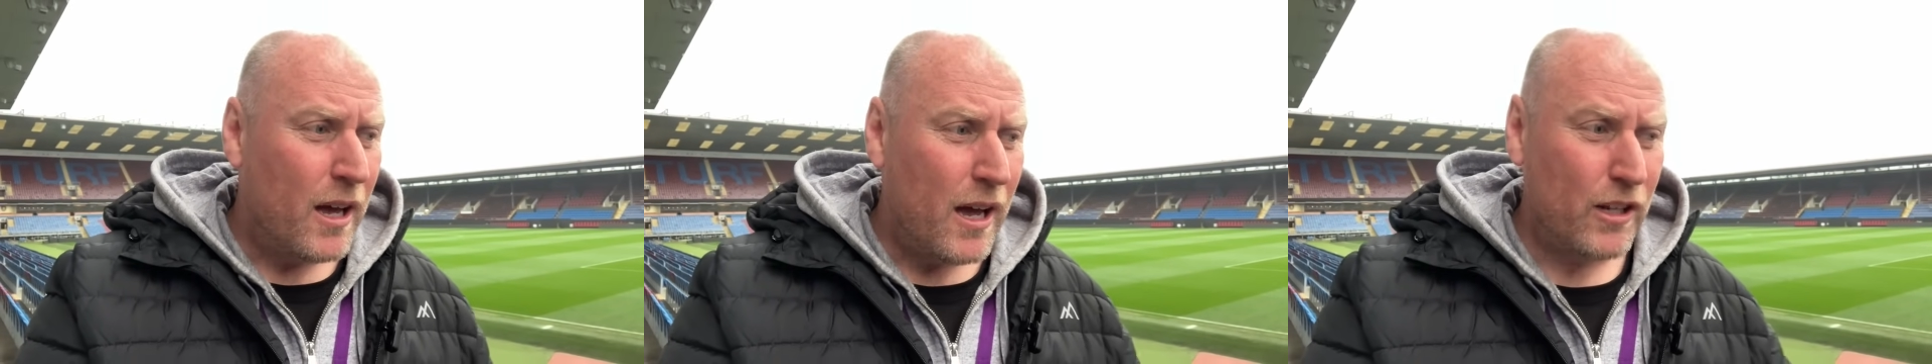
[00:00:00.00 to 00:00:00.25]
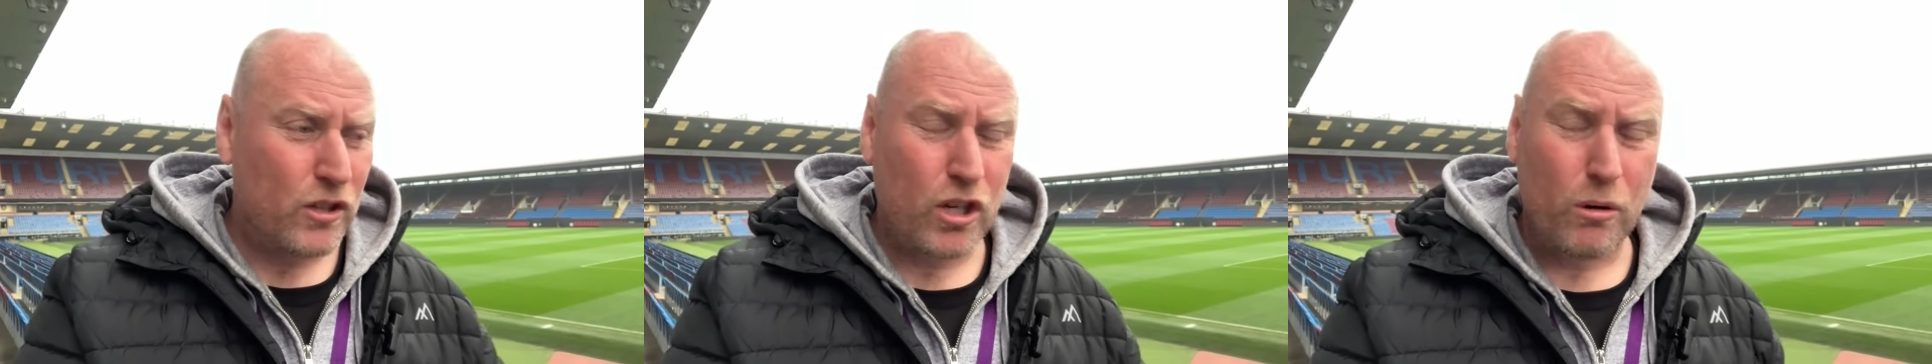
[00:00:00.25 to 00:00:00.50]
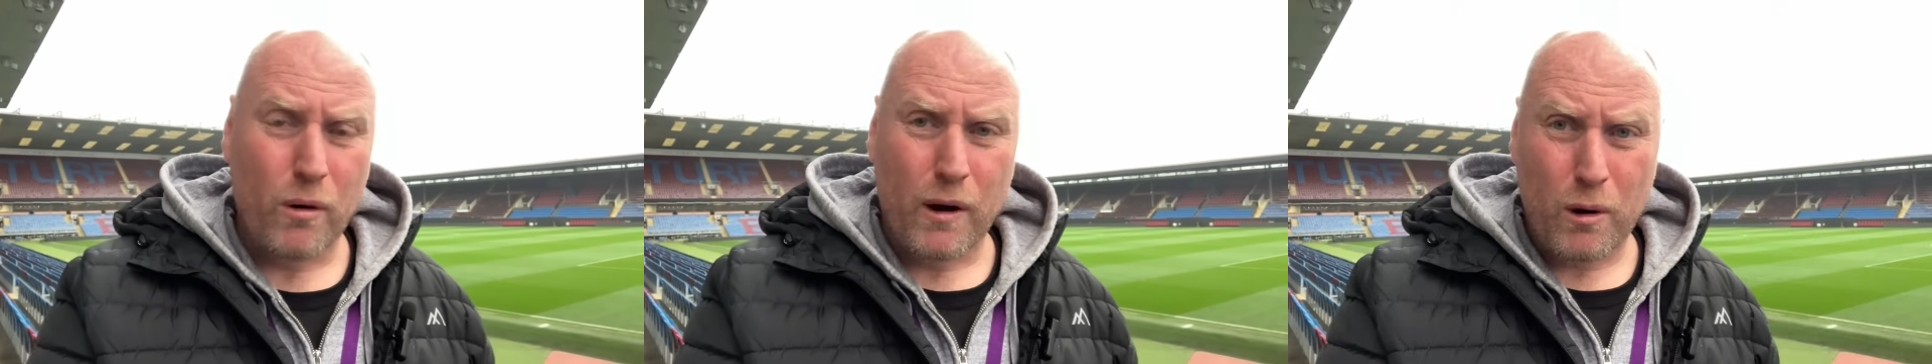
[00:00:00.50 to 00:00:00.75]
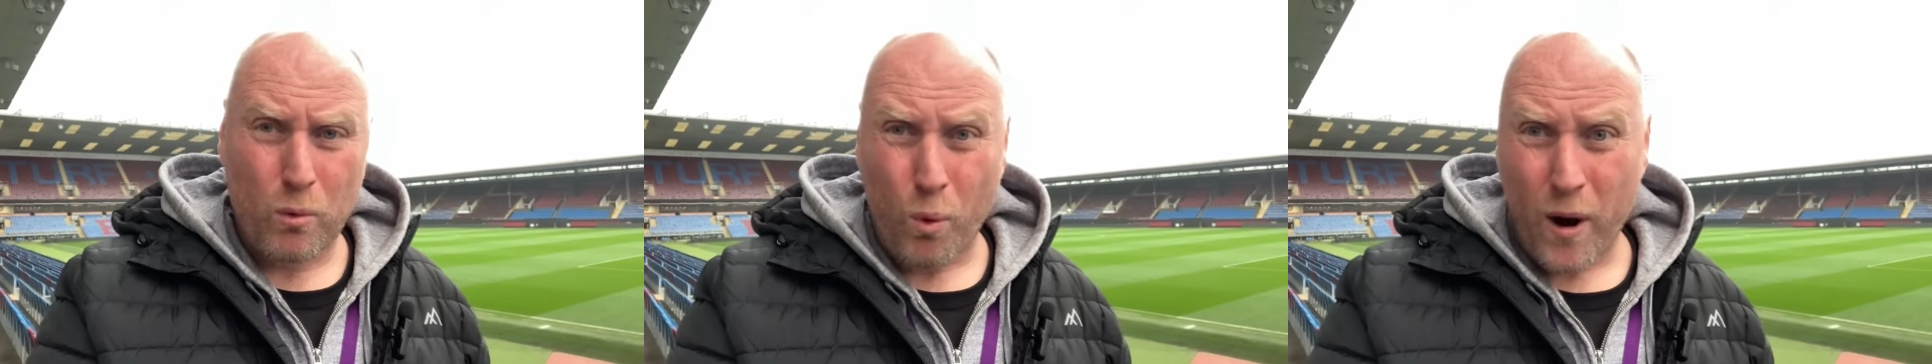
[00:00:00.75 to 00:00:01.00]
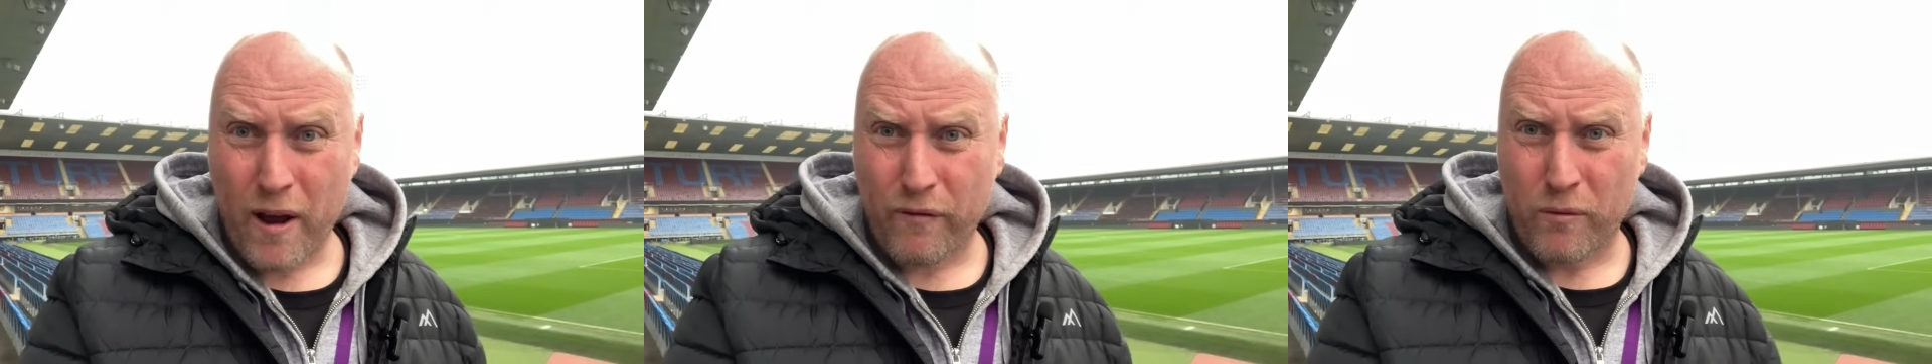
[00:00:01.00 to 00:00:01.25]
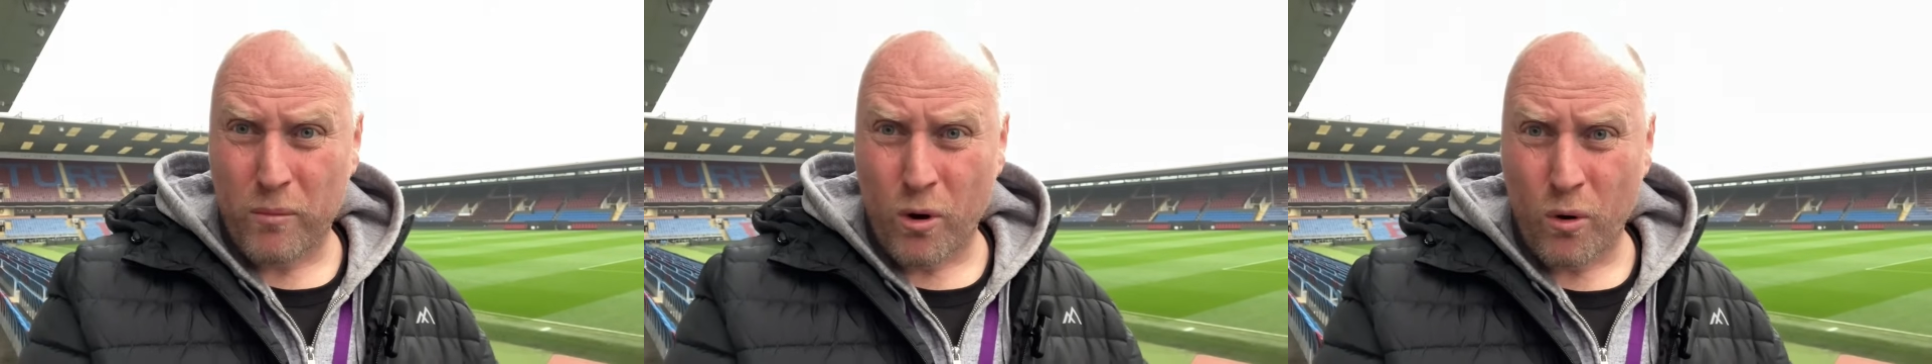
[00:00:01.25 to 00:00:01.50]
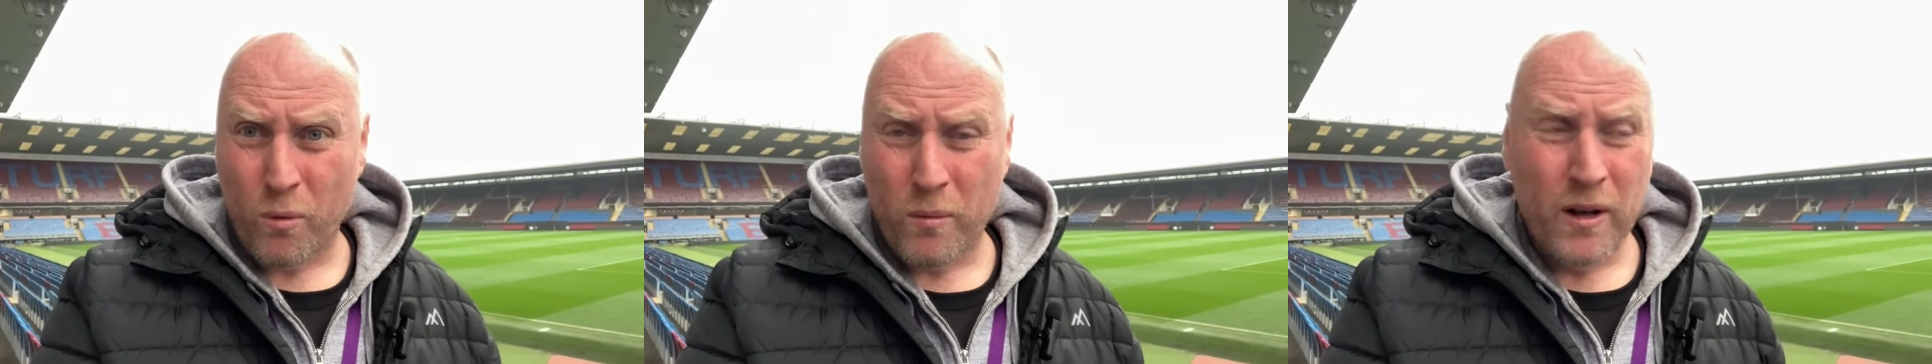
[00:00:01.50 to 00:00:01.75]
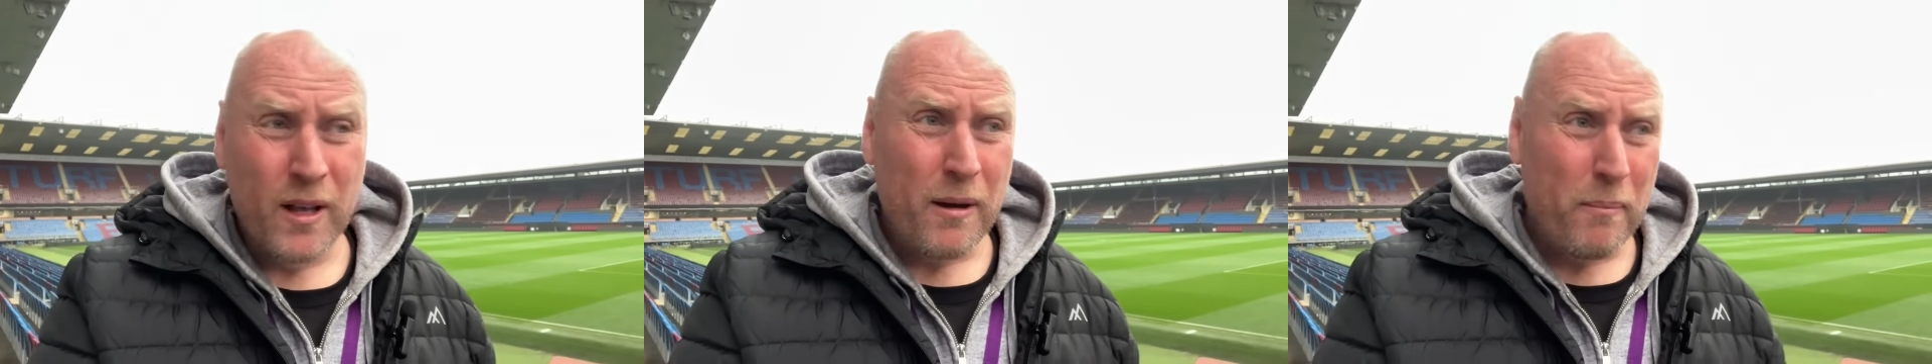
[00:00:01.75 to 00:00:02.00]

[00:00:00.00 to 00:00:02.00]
uh, two away from home,